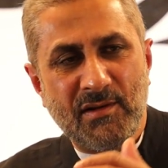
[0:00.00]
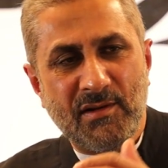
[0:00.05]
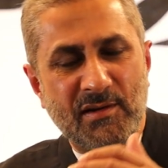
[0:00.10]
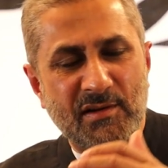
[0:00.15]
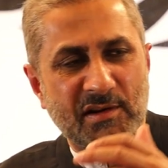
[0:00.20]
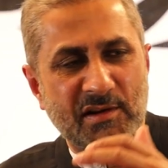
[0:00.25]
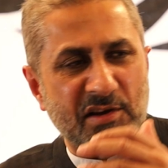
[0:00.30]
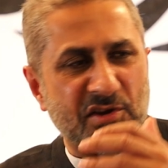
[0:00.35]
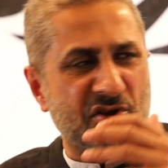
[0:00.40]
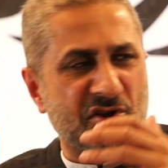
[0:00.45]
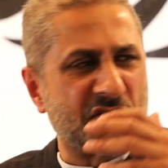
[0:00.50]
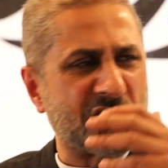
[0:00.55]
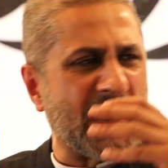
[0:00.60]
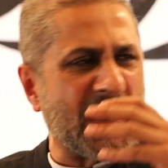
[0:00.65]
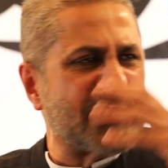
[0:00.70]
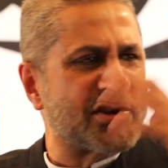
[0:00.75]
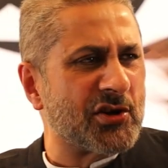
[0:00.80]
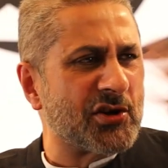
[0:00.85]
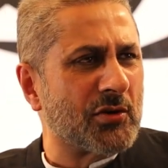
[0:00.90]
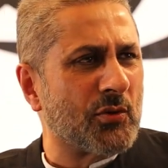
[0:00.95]
His
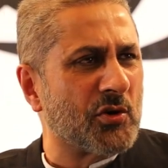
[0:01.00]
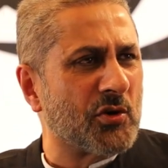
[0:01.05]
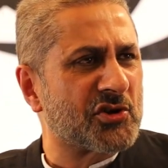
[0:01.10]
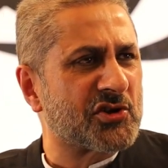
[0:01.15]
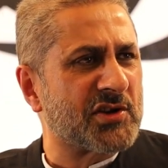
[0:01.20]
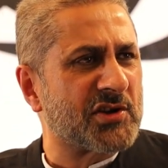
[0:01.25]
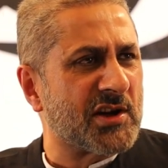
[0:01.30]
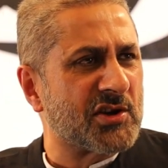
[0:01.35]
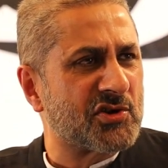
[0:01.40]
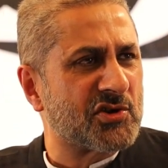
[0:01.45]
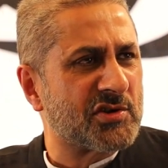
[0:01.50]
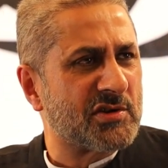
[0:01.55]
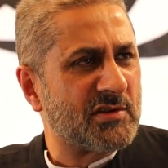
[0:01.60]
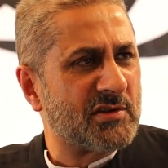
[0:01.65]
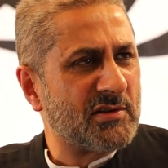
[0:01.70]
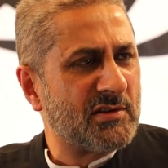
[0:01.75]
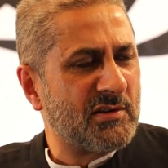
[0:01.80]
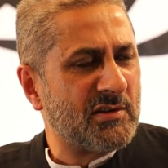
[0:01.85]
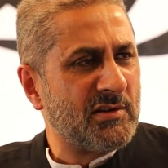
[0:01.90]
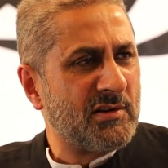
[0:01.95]
stature was such
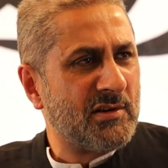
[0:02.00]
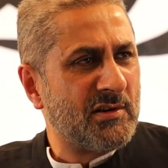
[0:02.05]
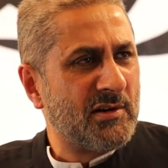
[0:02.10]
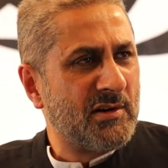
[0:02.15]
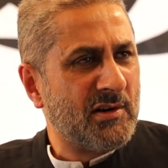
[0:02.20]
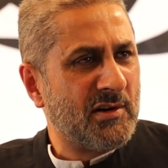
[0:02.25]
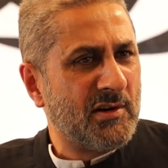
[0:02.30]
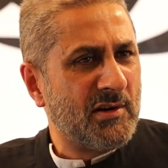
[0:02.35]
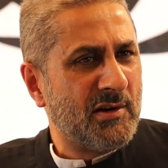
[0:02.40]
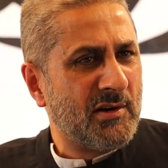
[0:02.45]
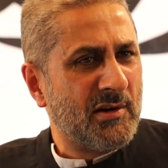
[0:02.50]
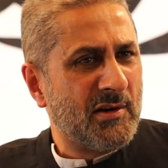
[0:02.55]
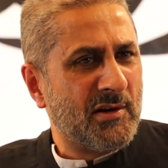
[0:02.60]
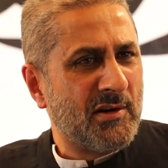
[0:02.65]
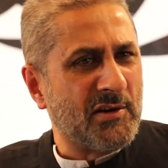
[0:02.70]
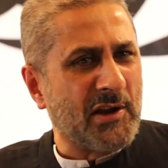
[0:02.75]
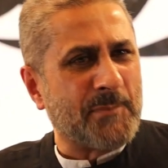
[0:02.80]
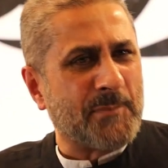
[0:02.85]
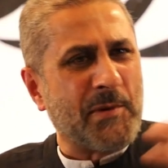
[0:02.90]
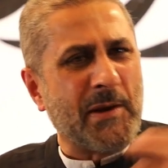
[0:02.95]

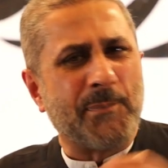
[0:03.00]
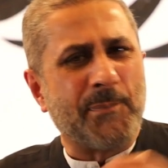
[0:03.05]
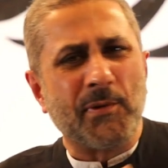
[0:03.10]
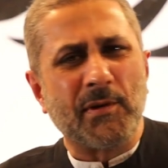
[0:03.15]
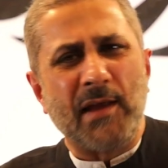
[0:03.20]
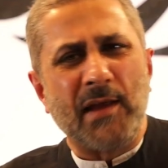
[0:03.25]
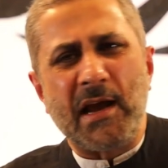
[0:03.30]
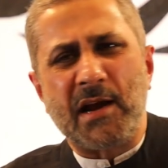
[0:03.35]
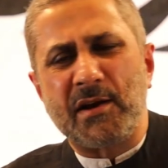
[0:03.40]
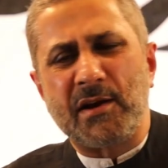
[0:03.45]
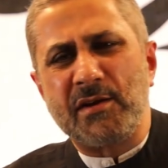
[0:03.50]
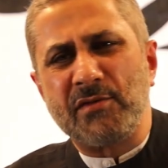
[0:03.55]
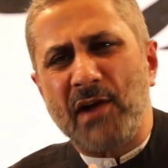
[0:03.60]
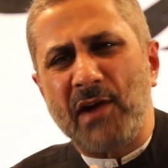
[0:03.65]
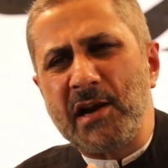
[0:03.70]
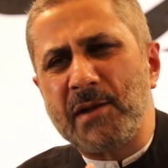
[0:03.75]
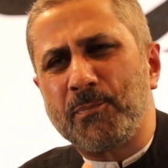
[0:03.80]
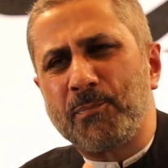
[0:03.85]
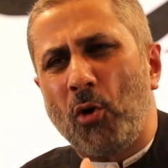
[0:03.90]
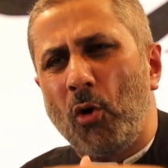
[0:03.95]
that people like
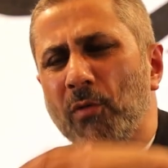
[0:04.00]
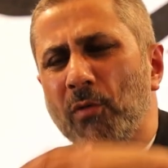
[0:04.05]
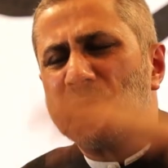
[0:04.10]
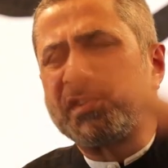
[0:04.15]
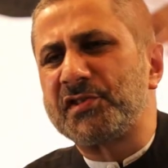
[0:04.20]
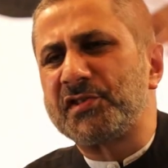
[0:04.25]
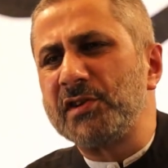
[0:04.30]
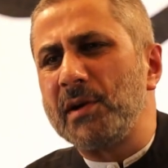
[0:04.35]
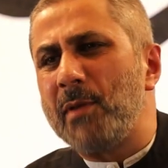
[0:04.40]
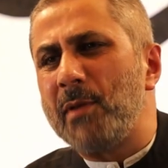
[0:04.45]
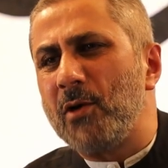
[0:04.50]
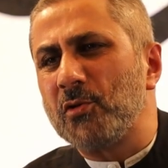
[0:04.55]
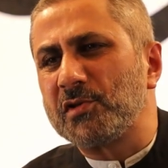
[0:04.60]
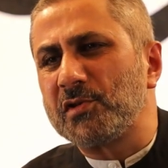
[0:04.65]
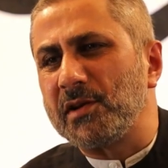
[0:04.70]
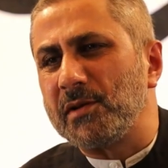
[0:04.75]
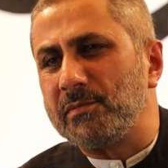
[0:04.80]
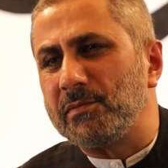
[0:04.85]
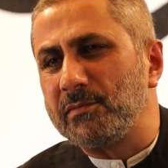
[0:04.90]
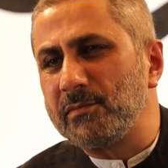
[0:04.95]
write poetry about him.